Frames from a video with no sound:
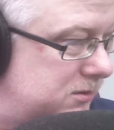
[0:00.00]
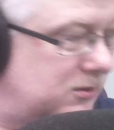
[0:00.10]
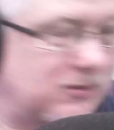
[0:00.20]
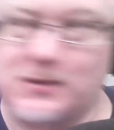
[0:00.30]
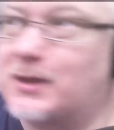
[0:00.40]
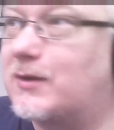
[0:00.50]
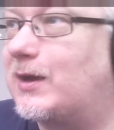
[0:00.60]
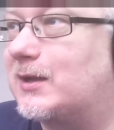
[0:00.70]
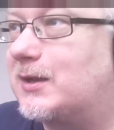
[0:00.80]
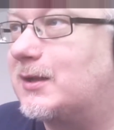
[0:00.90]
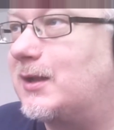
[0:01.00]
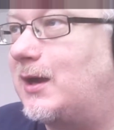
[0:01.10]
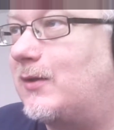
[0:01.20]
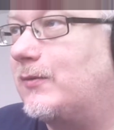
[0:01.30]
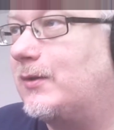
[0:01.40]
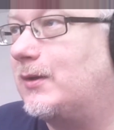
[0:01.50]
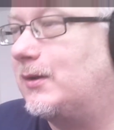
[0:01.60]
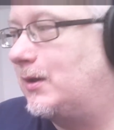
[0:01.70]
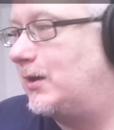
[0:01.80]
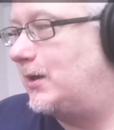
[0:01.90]
looking at it now.
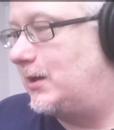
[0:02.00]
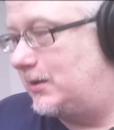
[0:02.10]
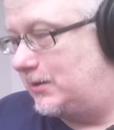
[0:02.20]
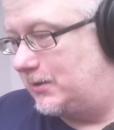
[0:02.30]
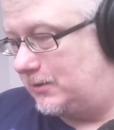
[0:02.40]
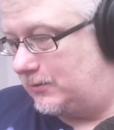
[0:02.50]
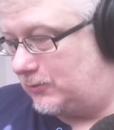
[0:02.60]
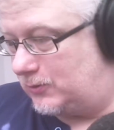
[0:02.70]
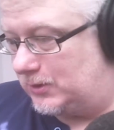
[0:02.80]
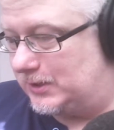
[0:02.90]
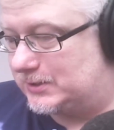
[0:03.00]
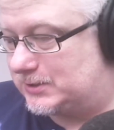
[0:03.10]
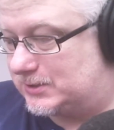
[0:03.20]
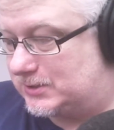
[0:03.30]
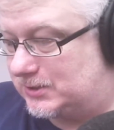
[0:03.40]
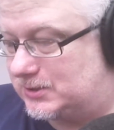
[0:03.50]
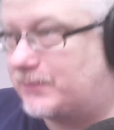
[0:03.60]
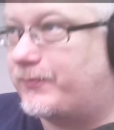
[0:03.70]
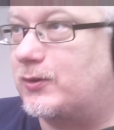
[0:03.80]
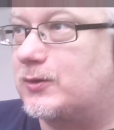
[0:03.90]
And
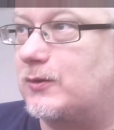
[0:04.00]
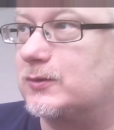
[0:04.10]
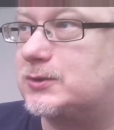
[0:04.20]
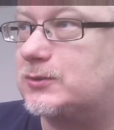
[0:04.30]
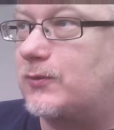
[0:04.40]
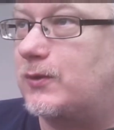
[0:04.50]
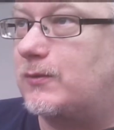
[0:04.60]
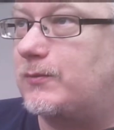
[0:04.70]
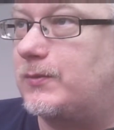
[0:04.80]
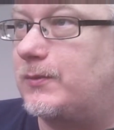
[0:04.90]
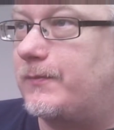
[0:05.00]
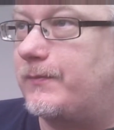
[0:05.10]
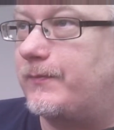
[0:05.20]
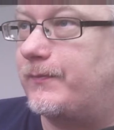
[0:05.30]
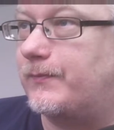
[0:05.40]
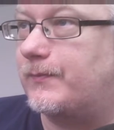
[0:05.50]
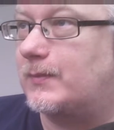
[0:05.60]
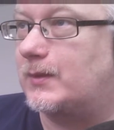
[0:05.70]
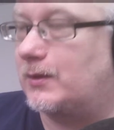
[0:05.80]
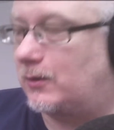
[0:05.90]
let's put on strobe.
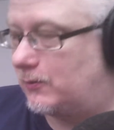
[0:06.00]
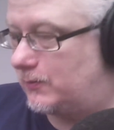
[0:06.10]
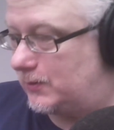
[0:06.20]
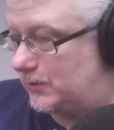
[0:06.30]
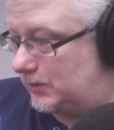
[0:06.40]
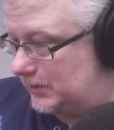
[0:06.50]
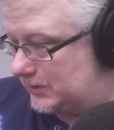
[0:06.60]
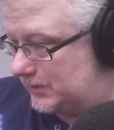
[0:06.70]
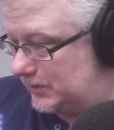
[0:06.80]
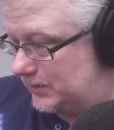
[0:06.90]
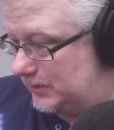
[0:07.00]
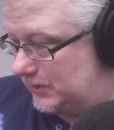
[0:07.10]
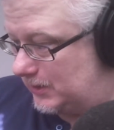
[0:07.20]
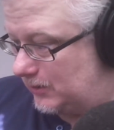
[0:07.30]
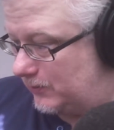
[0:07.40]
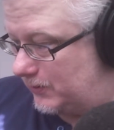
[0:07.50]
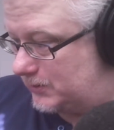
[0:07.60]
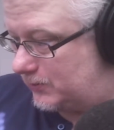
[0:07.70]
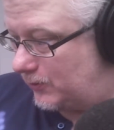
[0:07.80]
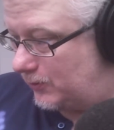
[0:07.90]
No, let's see. Now
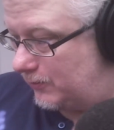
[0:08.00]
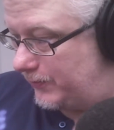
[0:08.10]
strobe